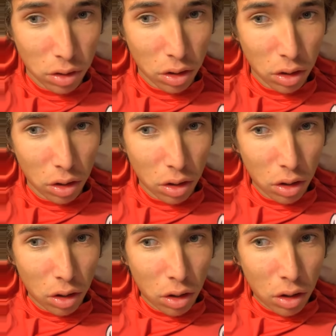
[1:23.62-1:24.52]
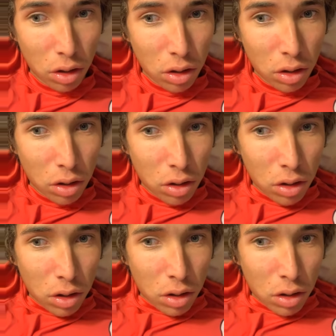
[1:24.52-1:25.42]

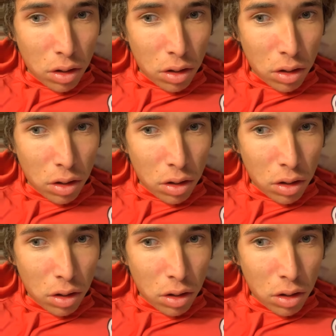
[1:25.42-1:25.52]
(no one is talking)